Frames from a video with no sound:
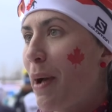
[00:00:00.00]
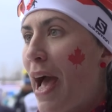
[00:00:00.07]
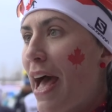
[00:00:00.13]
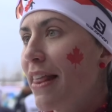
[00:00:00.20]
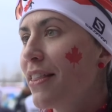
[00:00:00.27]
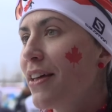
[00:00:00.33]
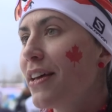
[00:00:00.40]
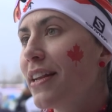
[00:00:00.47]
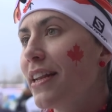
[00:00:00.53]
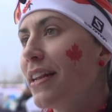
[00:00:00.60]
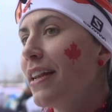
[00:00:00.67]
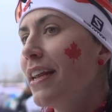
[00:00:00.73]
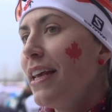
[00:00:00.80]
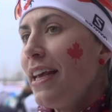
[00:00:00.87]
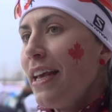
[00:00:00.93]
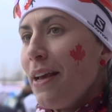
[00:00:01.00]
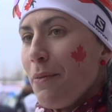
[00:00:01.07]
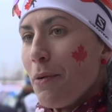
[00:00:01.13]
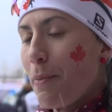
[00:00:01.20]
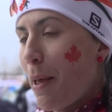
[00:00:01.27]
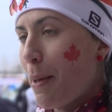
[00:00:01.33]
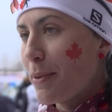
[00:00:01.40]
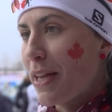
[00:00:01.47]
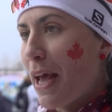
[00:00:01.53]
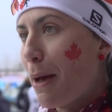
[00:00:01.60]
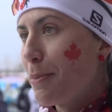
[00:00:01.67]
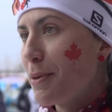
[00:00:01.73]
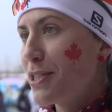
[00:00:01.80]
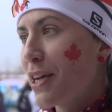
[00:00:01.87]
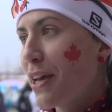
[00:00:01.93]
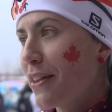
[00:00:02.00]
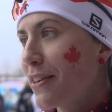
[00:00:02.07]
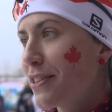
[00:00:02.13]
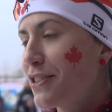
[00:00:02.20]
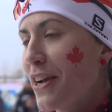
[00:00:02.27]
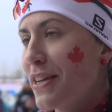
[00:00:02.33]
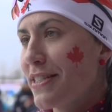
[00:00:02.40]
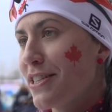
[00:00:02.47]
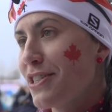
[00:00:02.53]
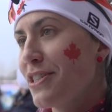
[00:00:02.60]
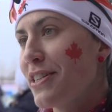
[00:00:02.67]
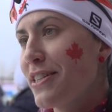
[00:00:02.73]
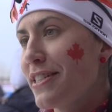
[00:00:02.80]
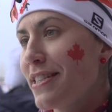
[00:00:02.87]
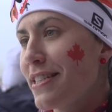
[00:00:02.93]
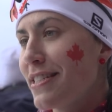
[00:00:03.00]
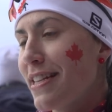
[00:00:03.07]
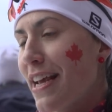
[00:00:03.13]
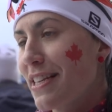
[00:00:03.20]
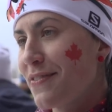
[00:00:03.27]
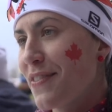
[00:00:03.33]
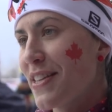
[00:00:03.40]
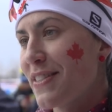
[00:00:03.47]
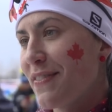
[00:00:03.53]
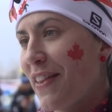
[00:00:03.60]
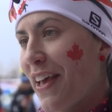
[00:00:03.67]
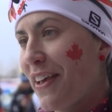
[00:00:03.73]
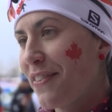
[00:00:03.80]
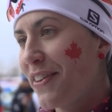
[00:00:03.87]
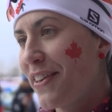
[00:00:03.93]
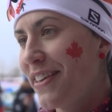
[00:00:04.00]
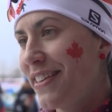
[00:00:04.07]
biathlon, and we'll be able to help each other transition into this next phase of life.